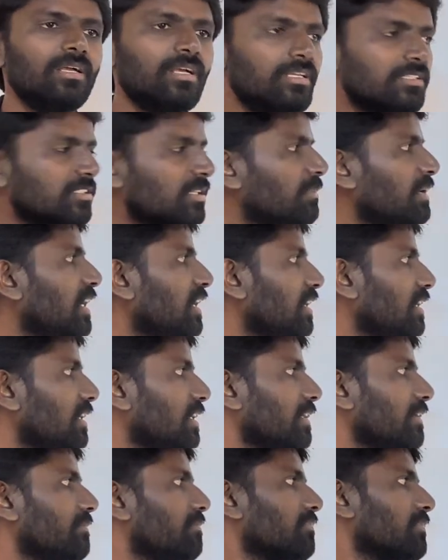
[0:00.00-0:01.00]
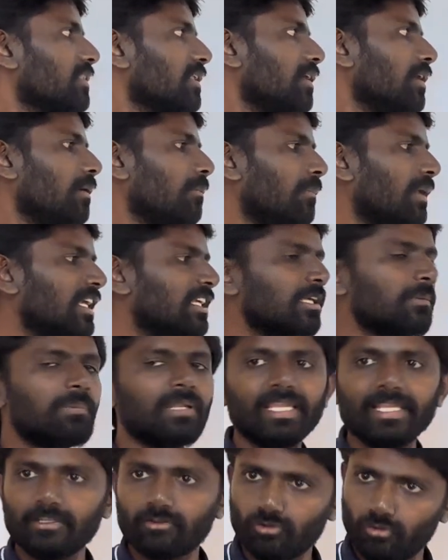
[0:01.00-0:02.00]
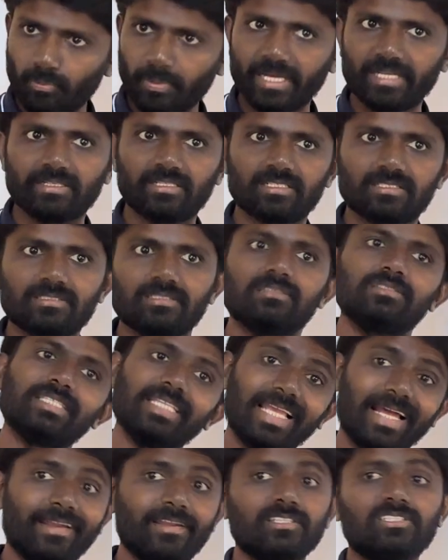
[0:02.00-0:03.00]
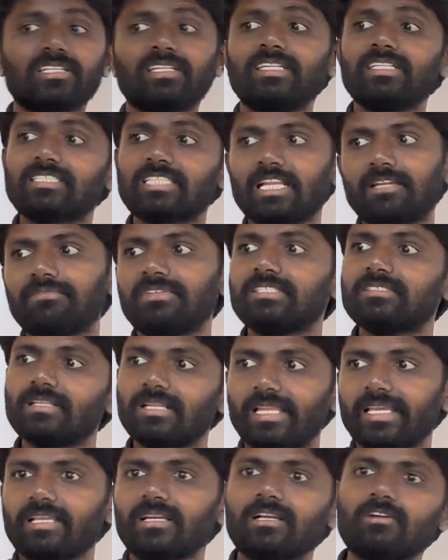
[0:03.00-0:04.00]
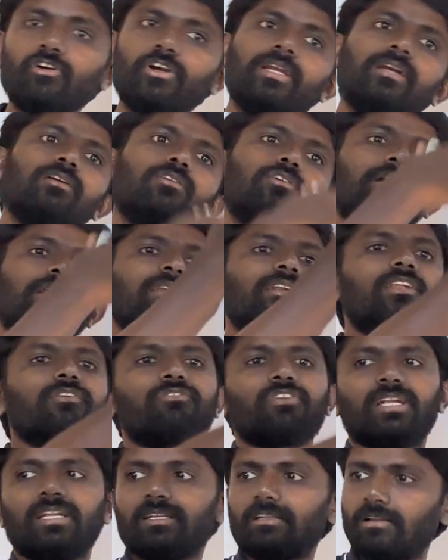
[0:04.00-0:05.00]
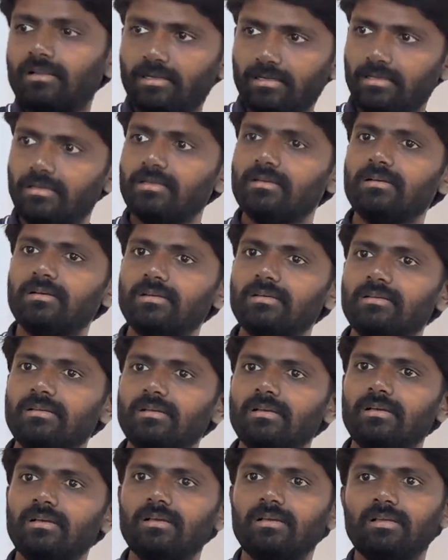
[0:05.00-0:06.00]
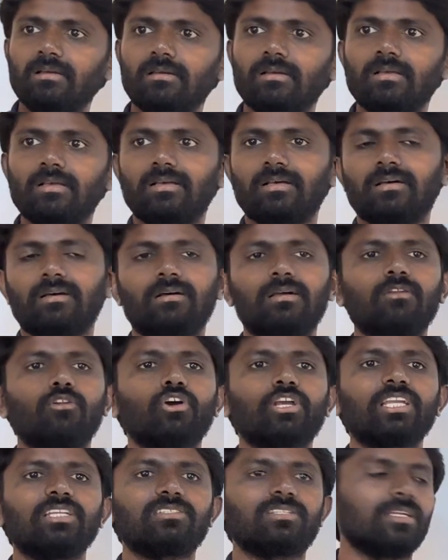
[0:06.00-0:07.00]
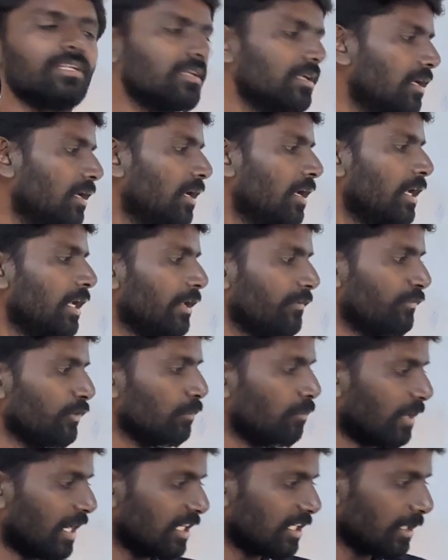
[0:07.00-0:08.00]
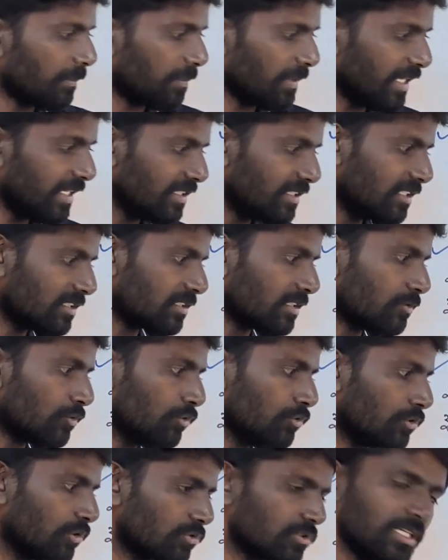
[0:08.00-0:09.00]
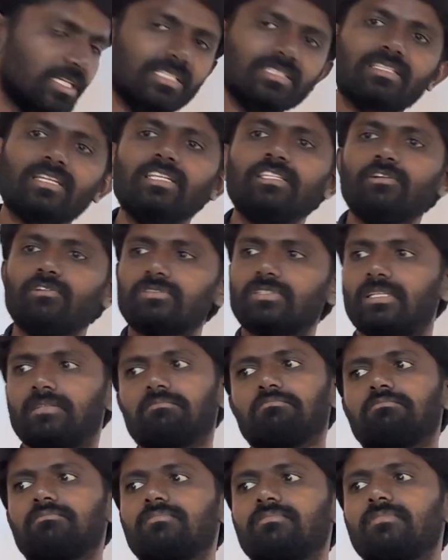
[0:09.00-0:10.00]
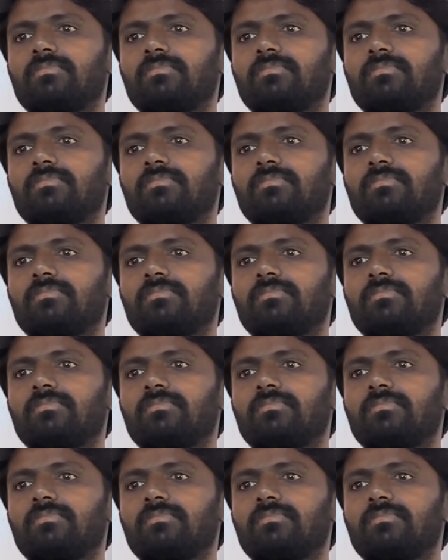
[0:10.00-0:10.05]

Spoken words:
Similarly, multiplying 2 pointers. See, addition itself is like going different location. If you multiply this 2000 and 3000,